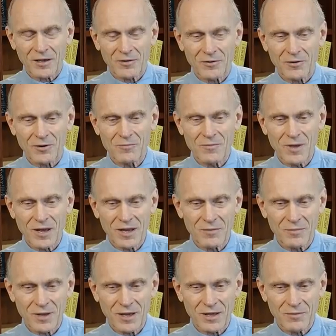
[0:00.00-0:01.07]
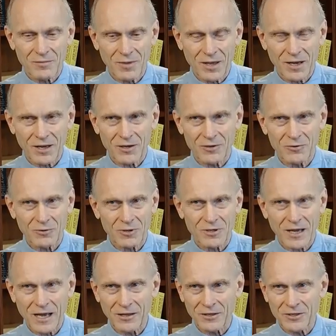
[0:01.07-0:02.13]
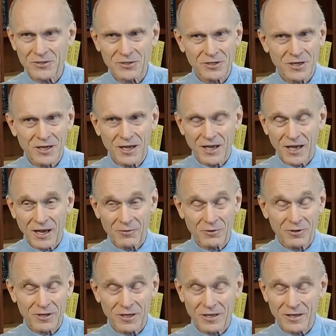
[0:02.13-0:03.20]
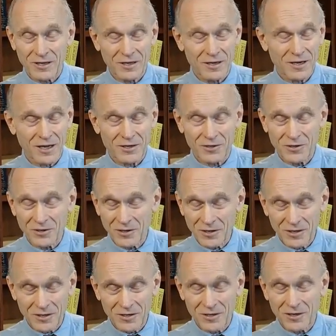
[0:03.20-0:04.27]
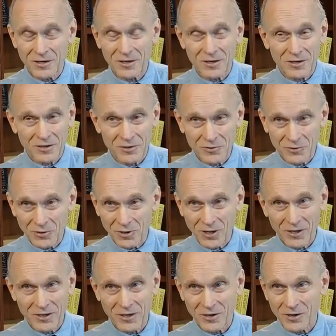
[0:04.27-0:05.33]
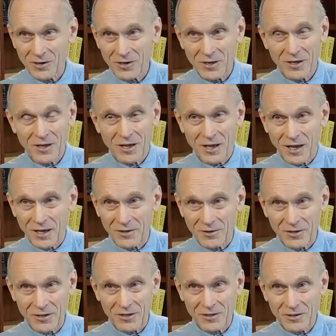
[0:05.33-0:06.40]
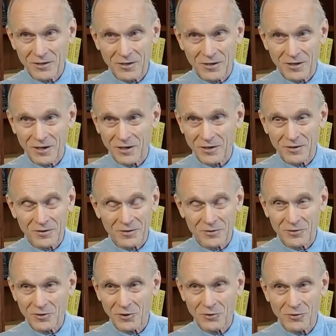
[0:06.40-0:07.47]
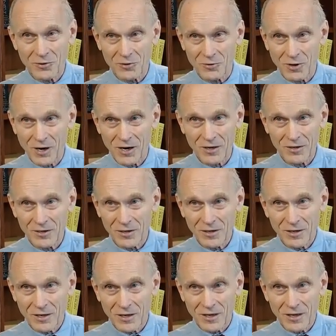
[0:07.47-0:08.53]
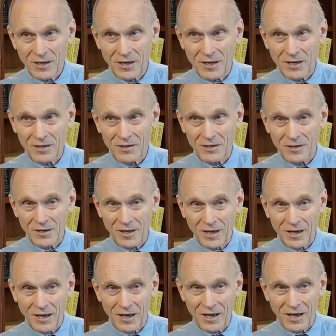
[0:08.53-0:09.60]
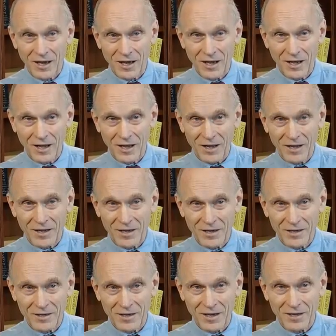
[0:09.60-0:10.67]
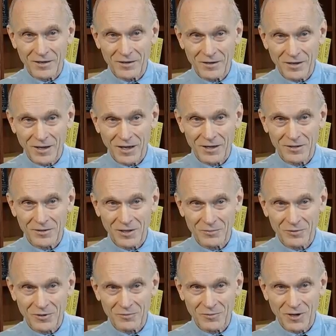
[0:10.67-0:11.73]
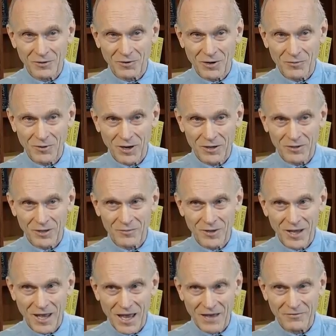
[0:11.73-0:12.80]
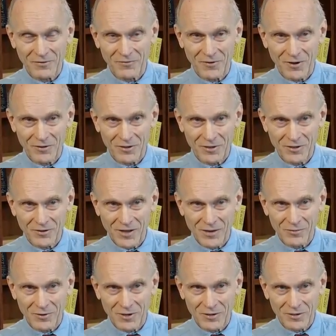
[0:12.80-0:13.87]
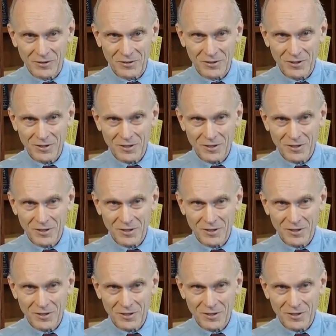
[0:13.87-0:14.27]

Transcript: There are many, many, many to acknowledge. I really cannot do it all here. I think you know who you are. And again, I accept this Medawar Prize on behalf of all the collaborators.